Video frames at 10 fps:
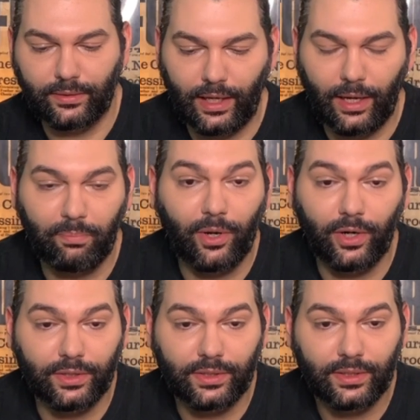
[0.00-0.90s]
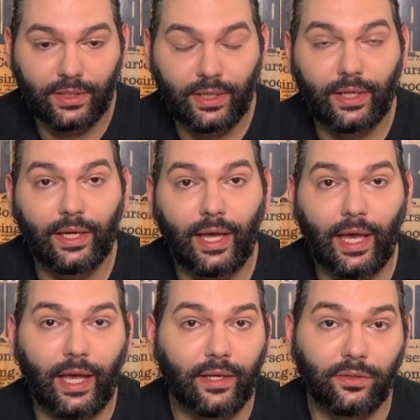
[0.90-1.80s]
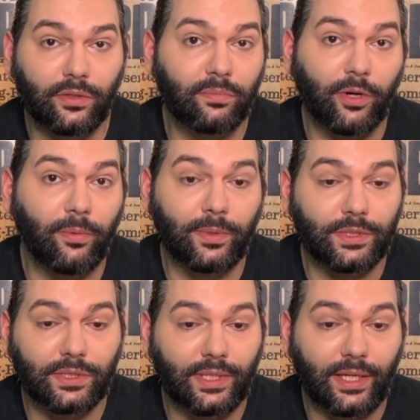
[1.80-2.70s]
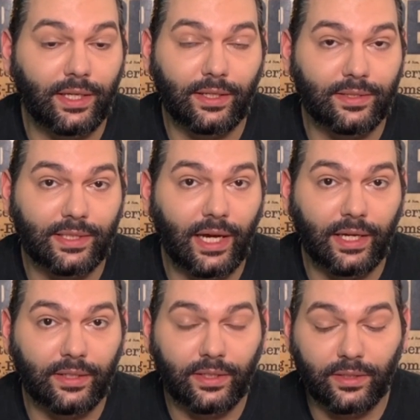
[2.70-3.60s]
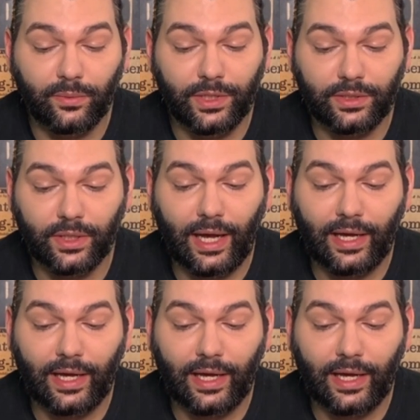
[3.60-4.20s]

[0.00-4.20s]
a pot, and you could probably just take it inside in the winter.